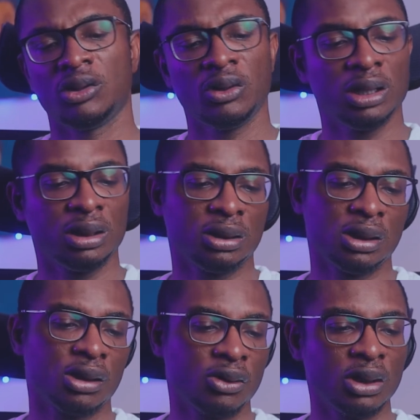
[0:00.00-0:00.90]
create in
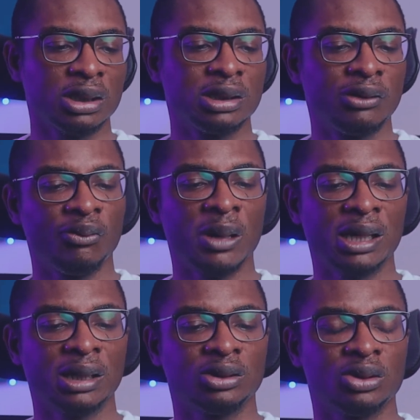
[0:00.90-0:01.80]
a creative
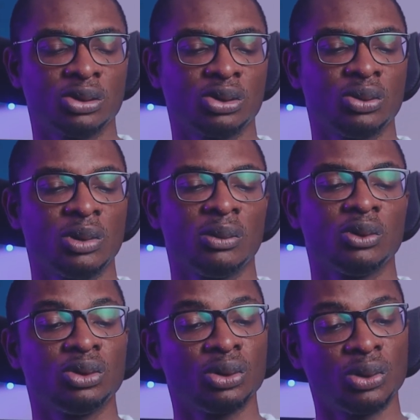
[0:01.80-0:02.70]
manner, just to be
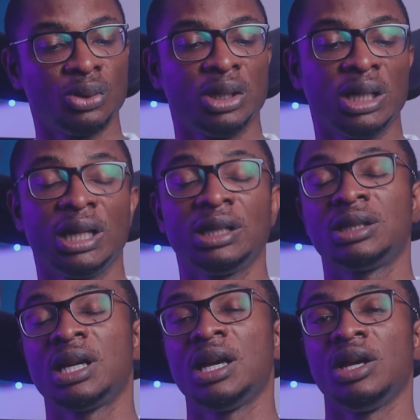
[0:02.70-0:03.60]
able to
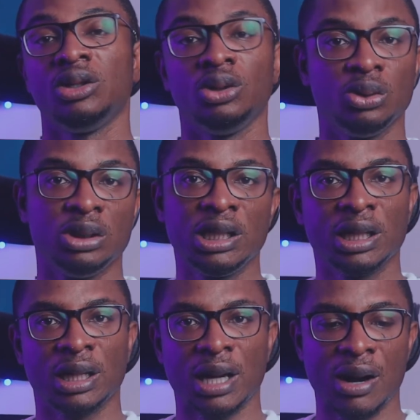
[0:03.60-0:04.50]
create
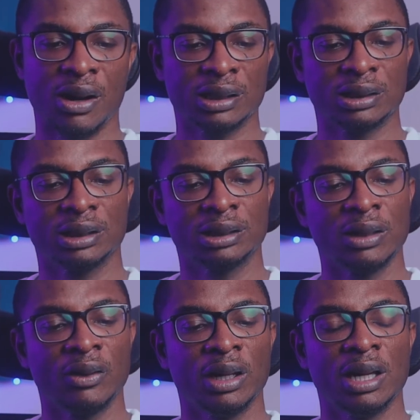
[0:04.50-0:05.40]
unique characters.
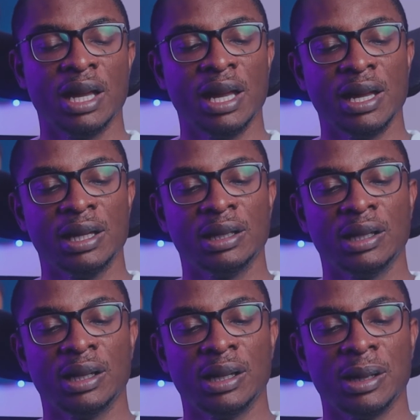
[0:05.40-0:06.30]
And
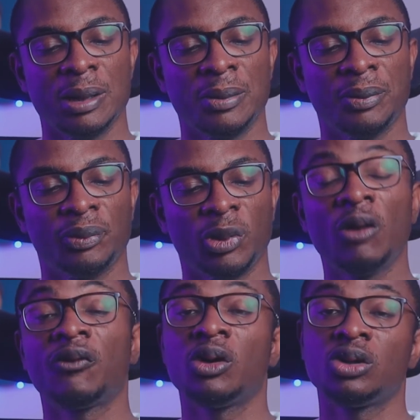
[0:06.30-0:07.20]

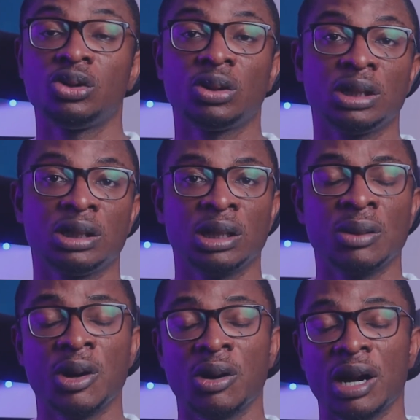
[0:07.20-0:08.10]
of course, you can think
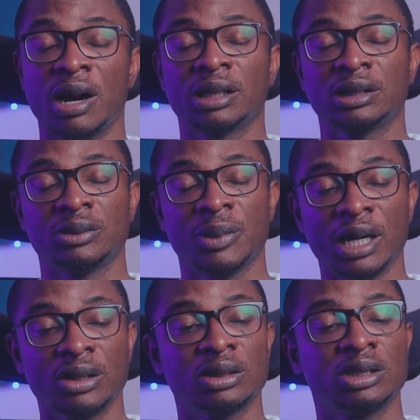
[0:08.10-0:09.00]
about characters
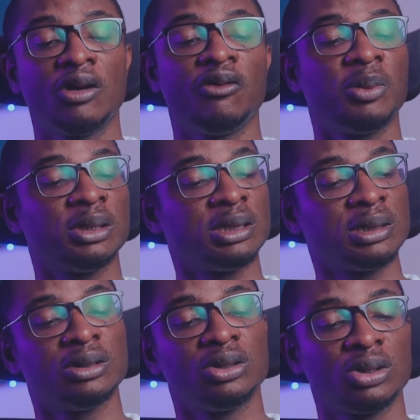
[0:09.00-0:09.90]
by yourself, but
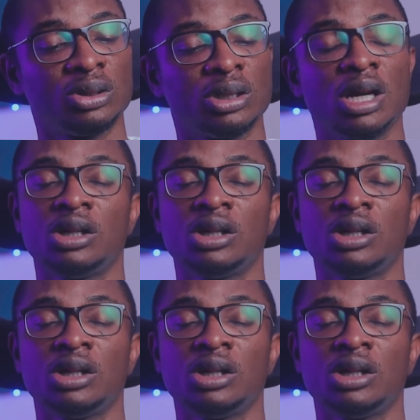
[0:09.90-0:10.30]
this is just